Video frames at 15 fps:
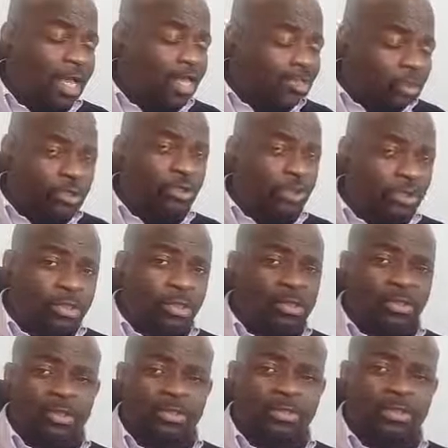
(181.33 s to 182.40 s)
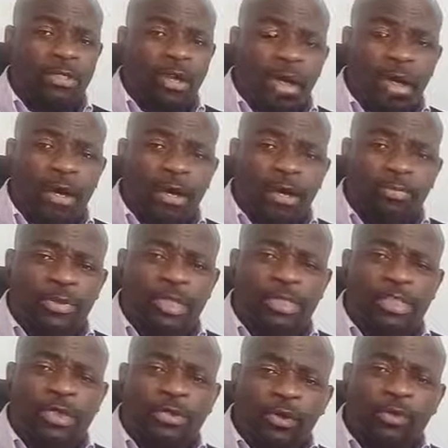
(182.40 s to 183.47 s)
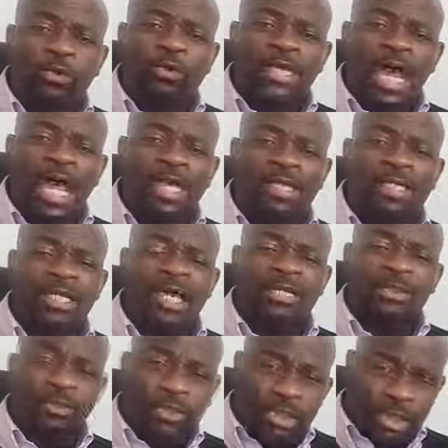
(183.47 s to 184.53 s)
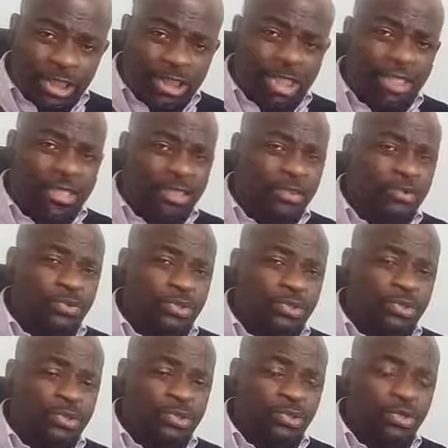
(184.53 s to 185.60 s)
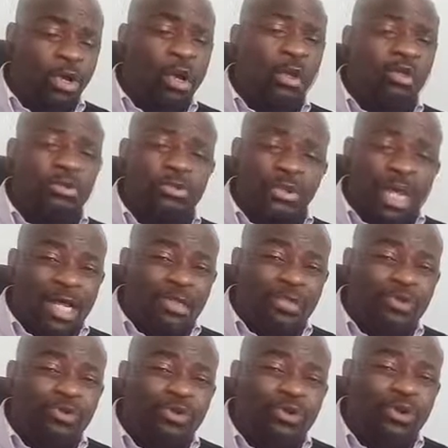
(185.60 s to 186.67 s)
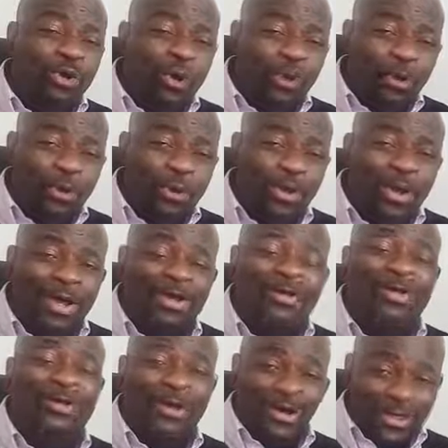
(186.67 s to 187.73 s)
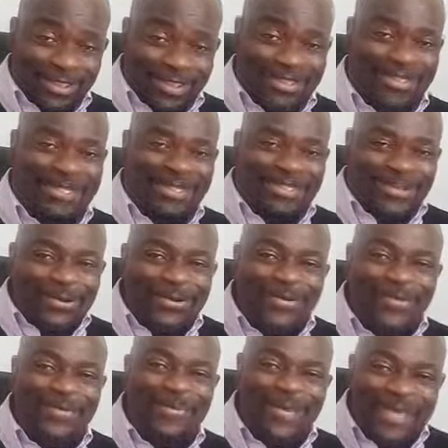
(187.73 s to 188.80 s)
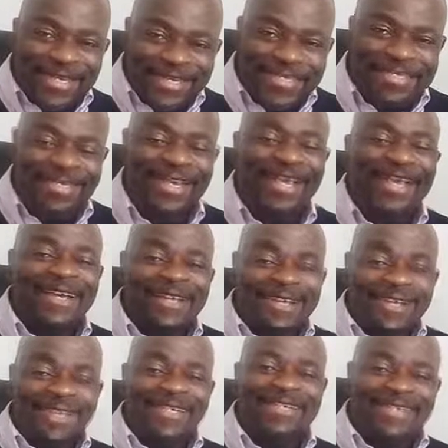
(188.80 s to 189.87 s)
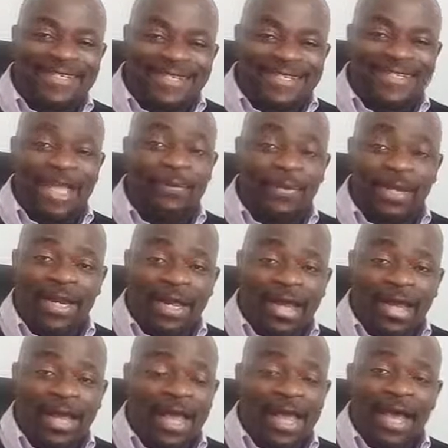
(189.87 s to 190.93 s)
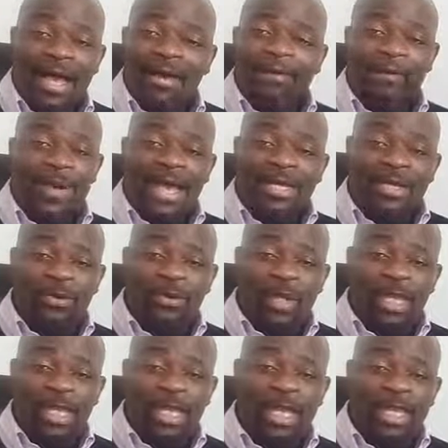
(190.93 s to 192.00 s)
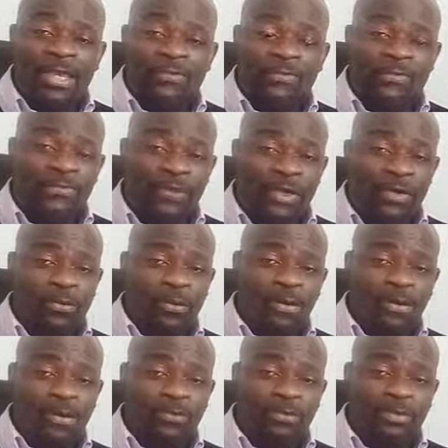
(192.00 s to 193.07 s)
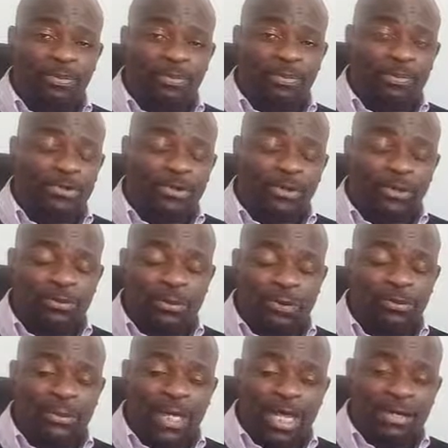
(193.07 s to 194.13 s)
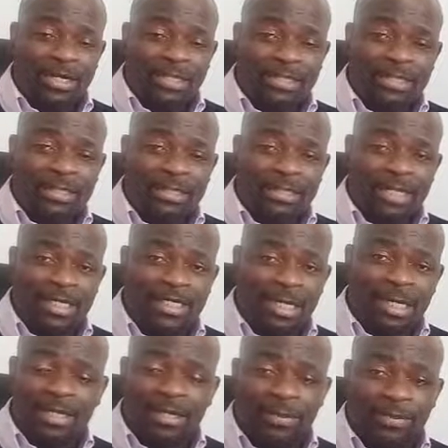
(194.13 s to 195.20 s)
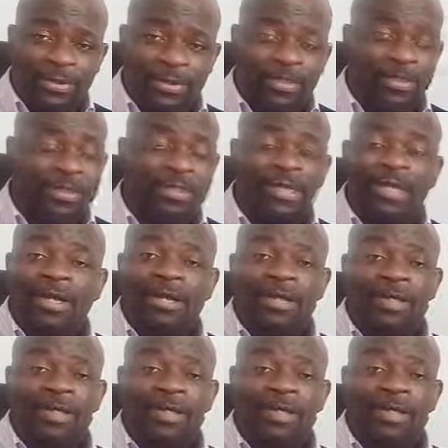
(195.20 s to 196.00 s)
I just thought it's a good idea to share this with you so that you know not to miss this seminar. And by the way, if you're one of those people that registered early birds,